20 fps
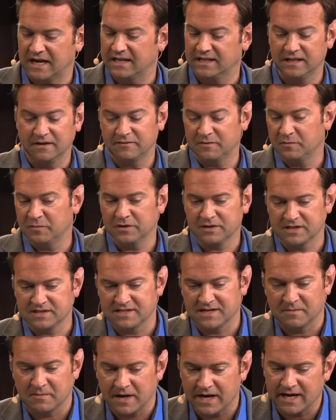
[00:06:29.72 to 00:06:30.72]
I'd love to put
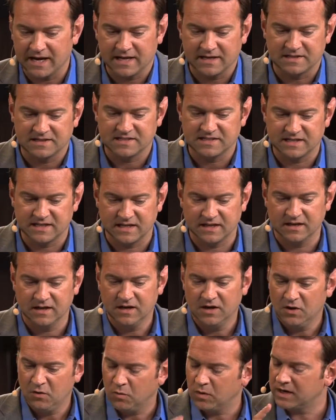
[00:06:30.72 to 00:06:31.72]
this on my head to see yeah,
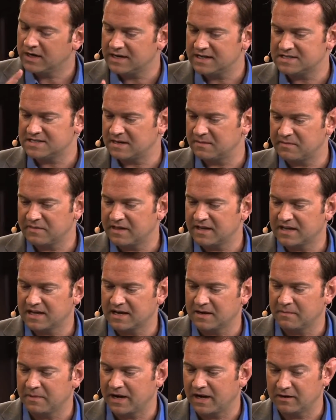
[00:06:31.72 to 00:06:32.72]
go what it is I'm
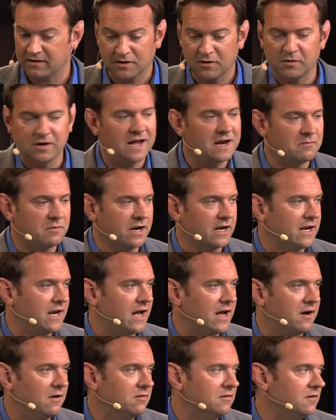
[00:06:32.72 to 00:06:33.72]
thinking about. No, not right
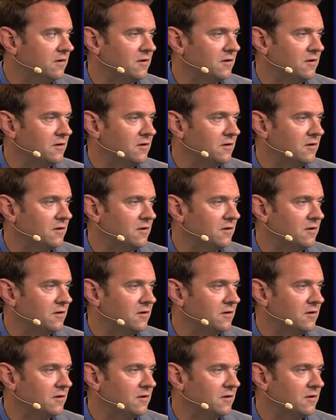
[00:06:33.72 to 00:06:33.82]
now.